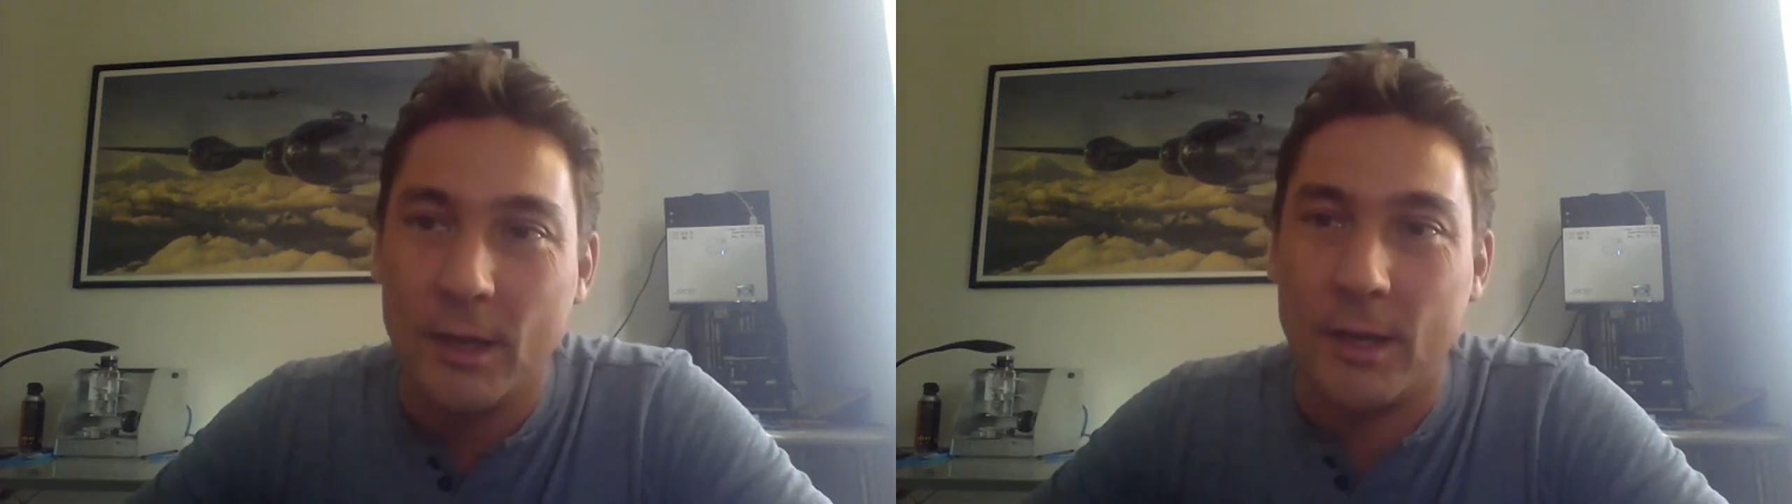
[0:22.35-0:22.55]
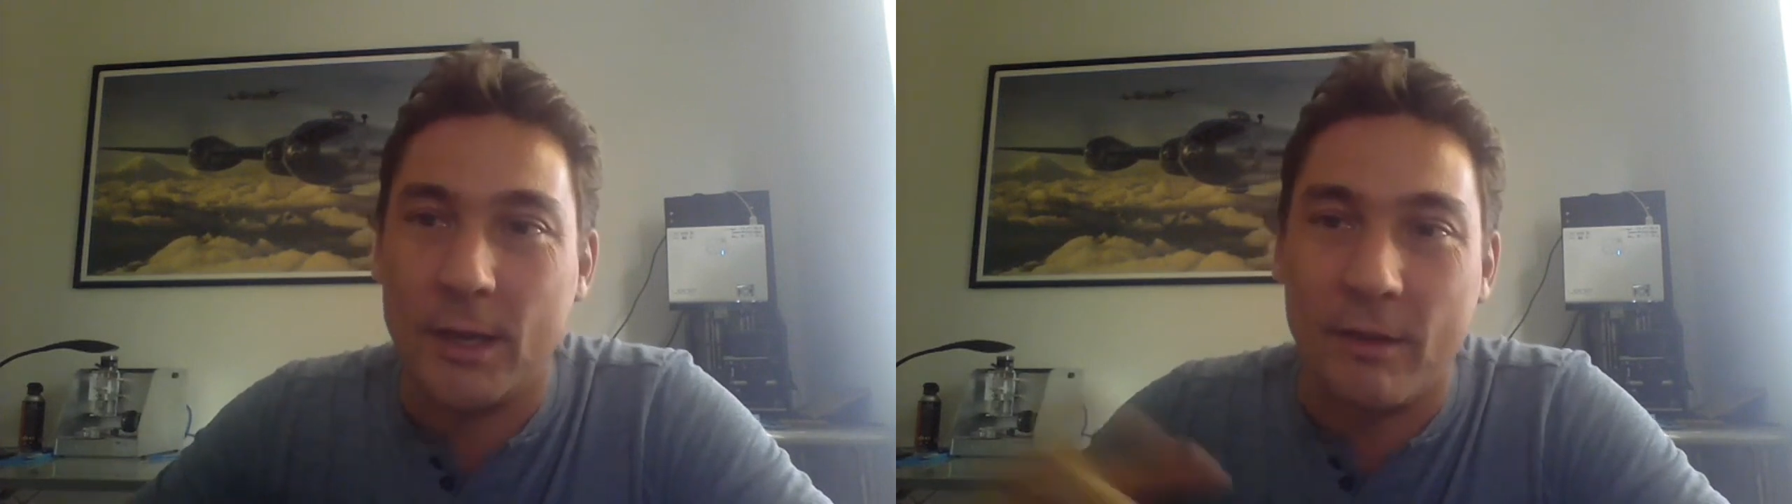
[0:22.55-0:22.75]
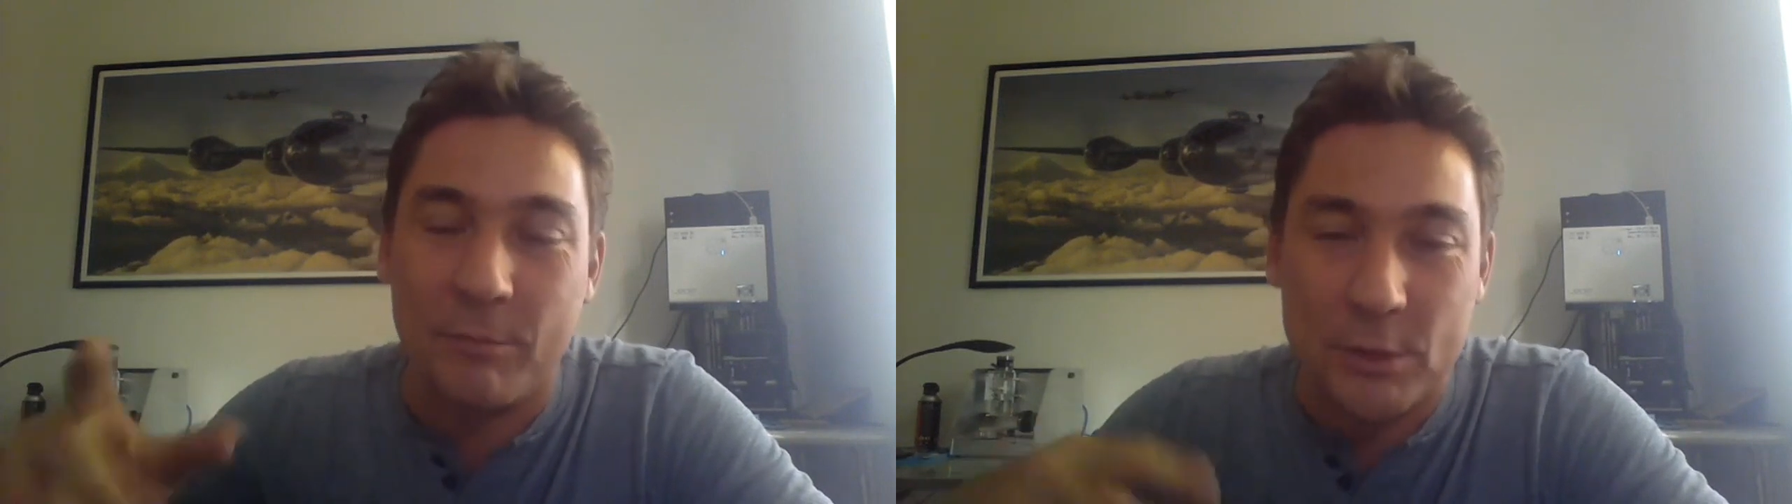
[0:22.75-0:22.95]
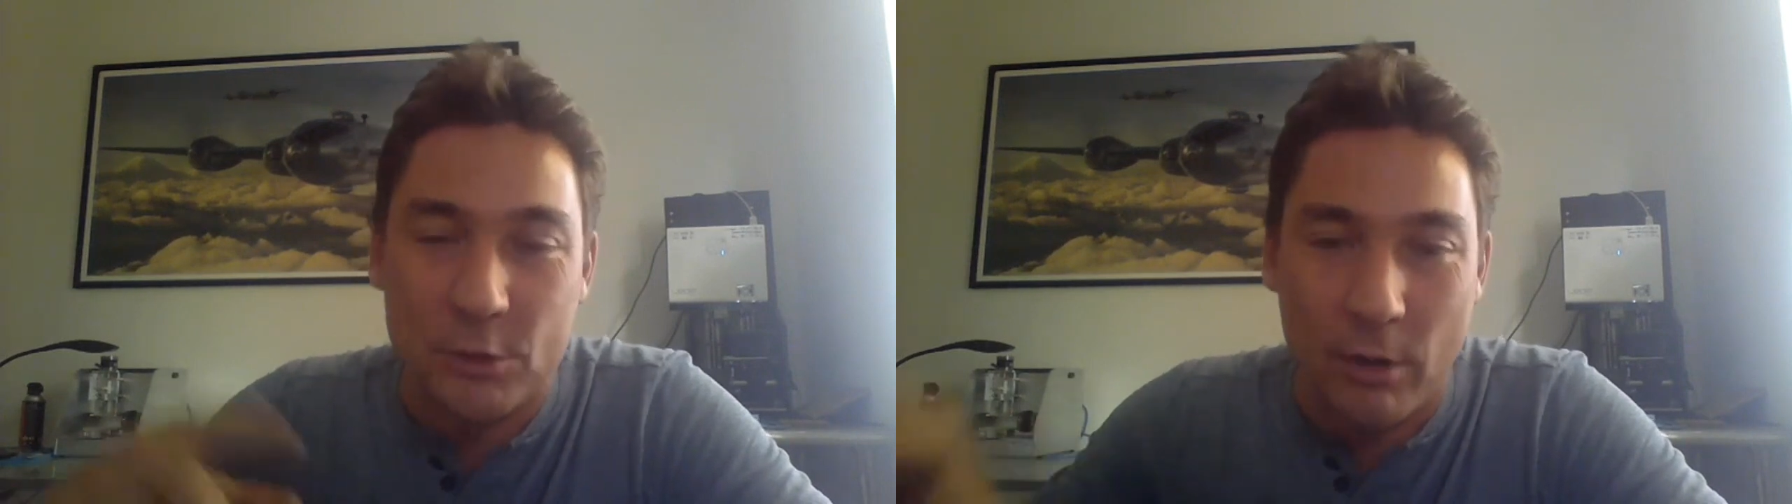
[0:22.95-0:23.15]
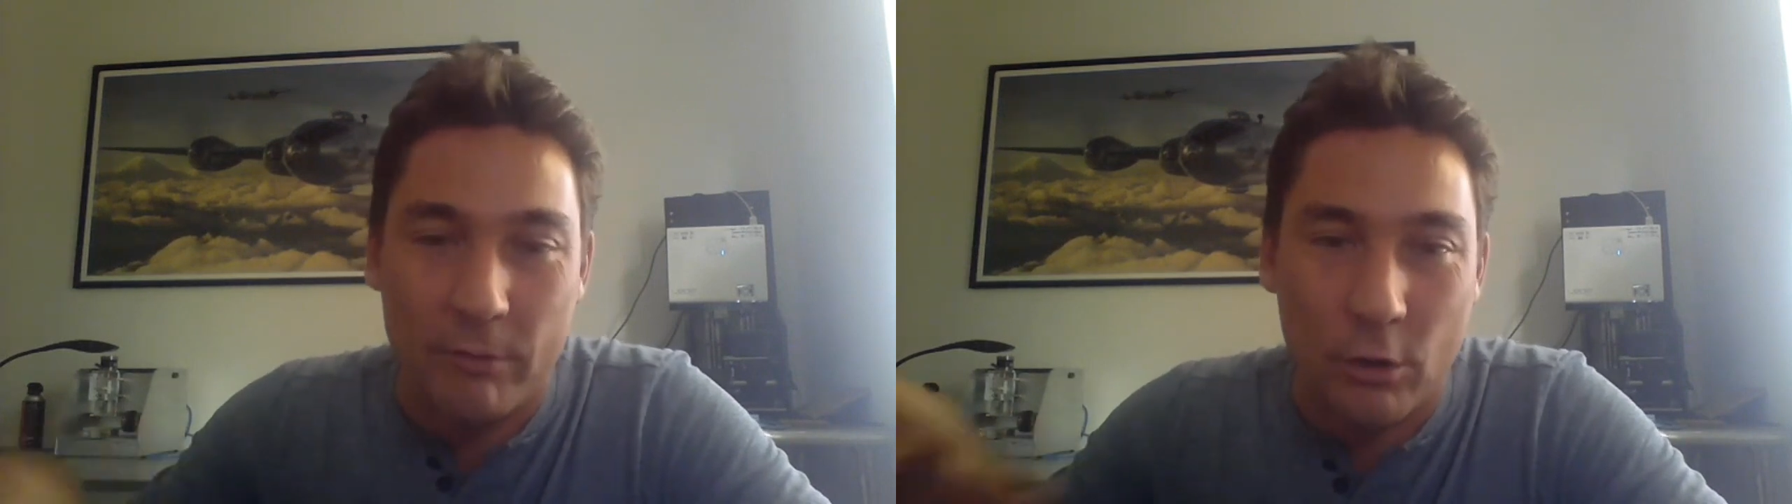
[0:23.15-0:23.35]
and I've been
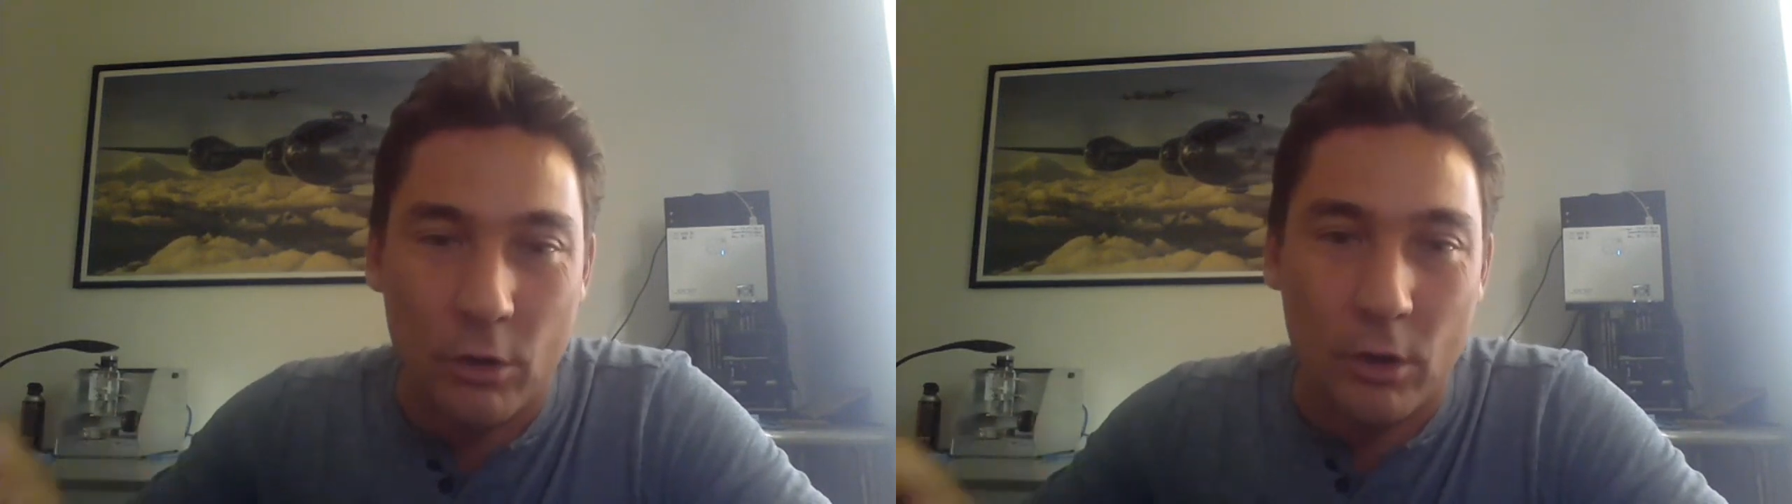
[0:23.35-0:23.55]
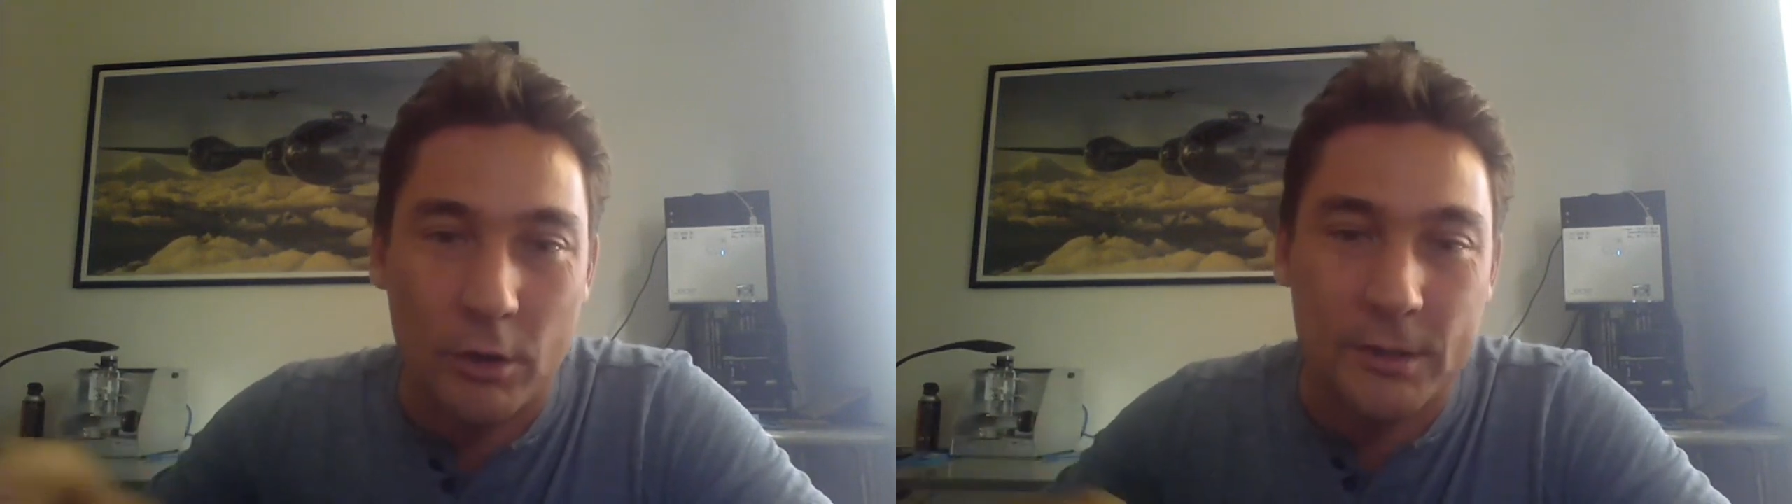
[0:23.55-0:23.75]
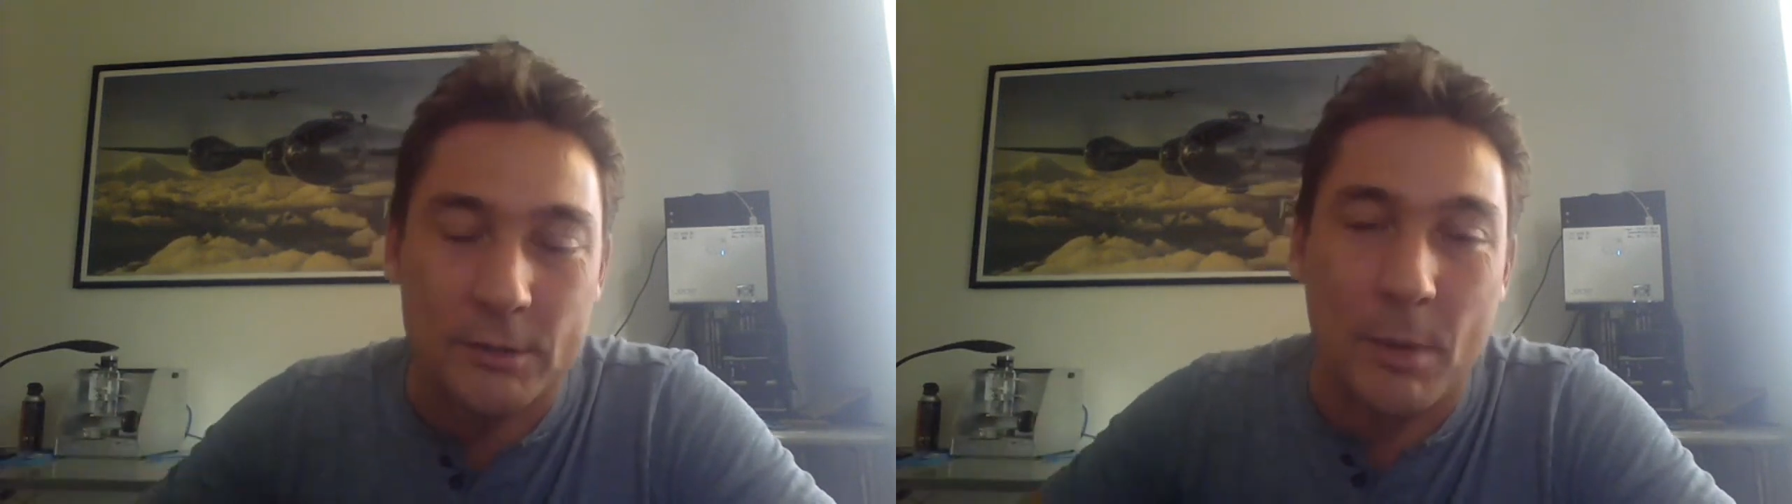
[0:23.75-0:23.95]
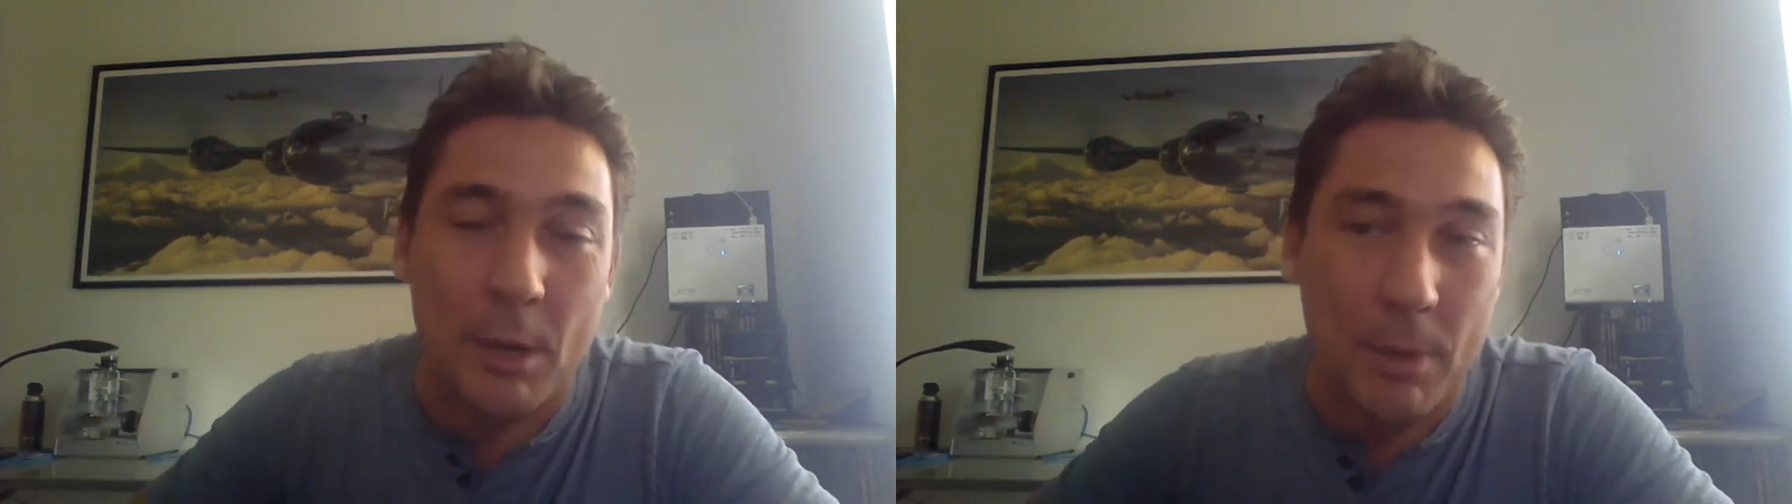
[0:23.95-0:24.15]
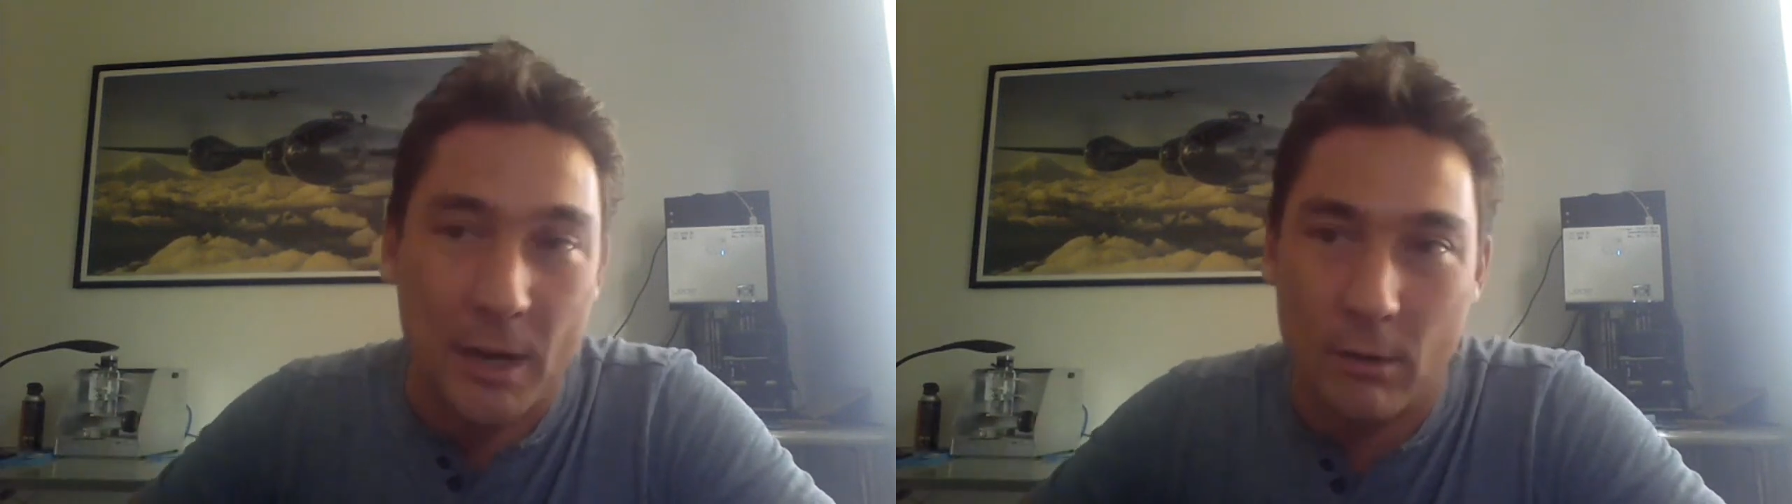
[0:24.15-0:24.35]
traveling a lot as a
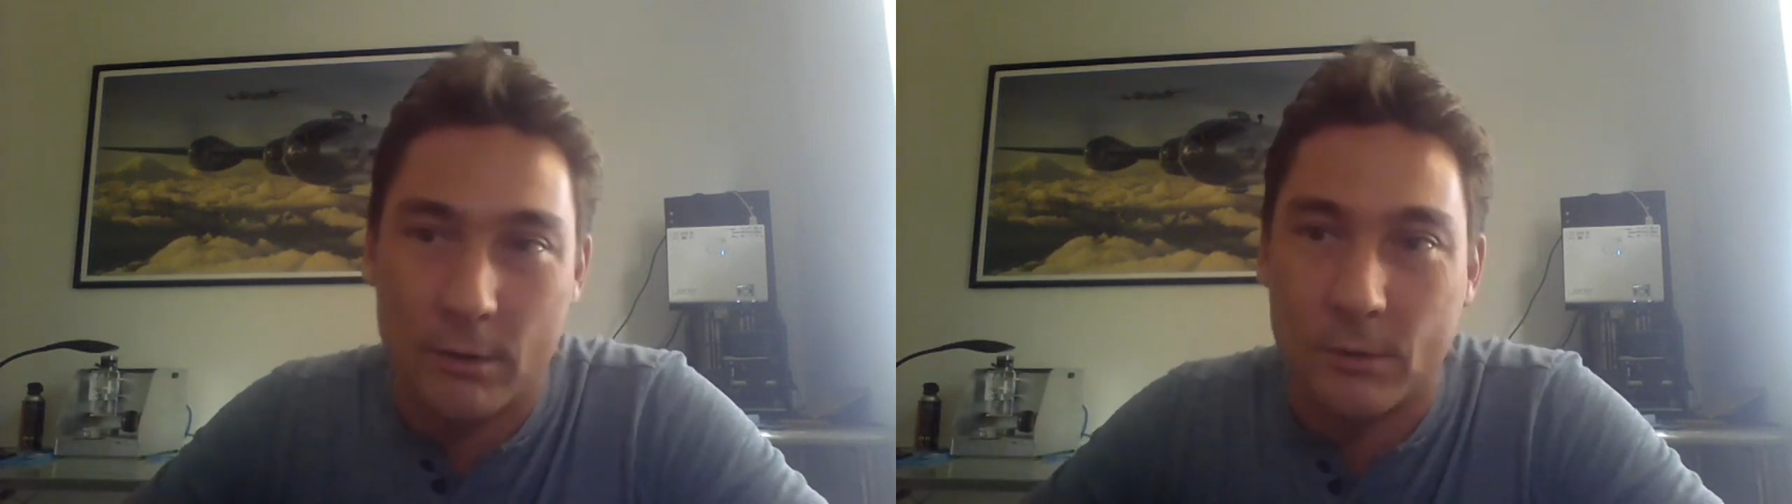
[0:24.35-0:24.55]
backpacker,